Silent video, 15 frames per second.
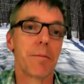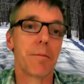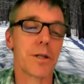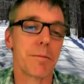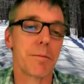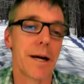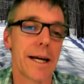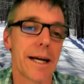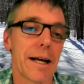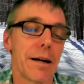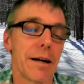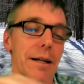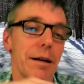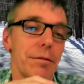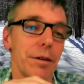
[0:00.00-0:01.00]
it puts it back
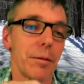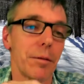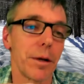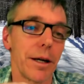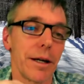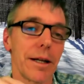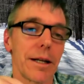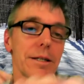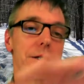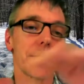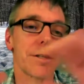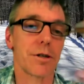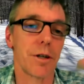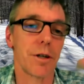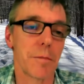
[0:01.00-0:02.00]
out on that floodplain, lets
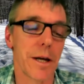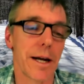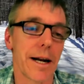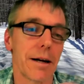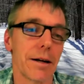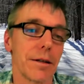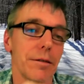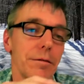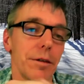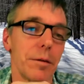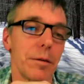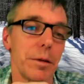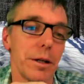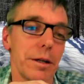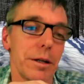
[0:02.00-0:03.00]
the stream get out on the
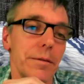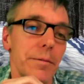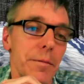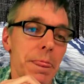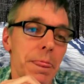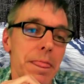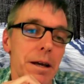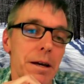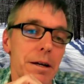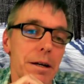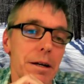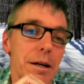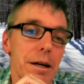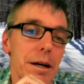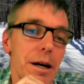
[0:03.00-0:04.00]
floodplain.
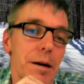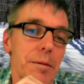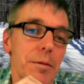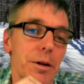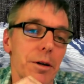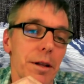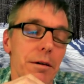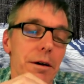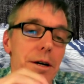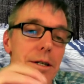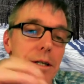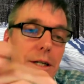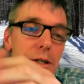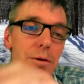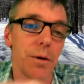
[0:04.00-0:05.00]
Um, you know, there are
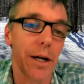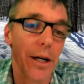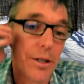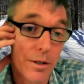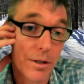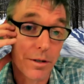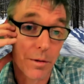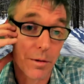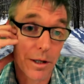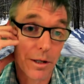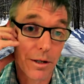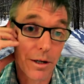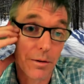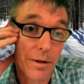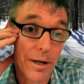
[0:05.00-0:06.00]
situations where
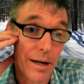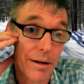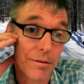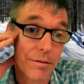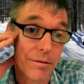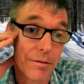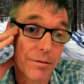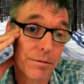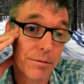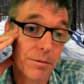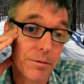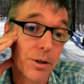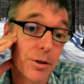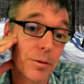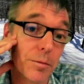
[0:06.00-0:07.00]
you don't have
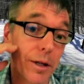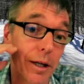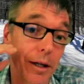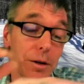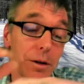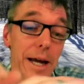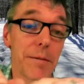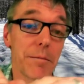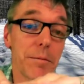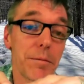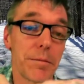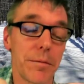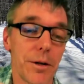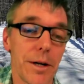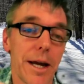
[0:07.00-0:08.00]
room, like you can't
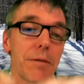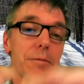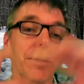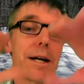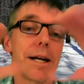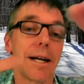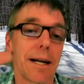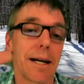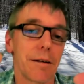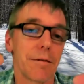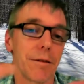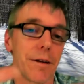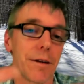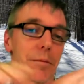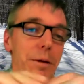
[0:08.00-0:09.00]
you can't reconnect the
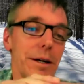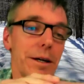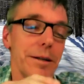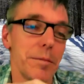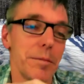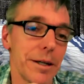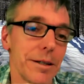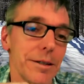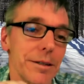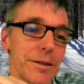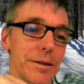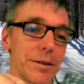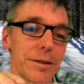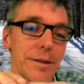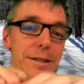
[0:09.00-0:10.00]
floodplain
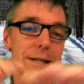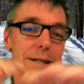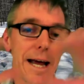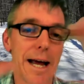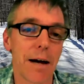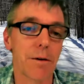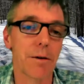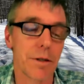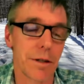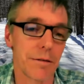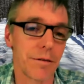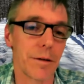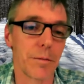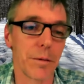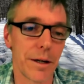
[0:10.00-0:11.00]
because there's a house in
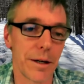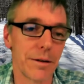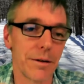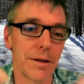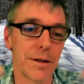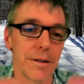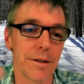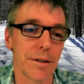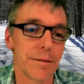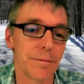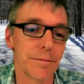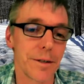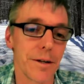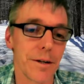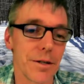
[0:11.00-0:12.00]
the floodplain or there's a
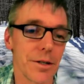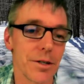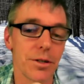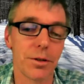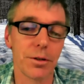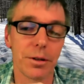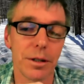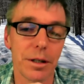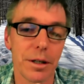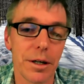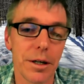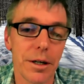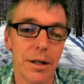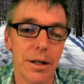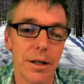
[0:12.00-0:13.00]
you know there's a store.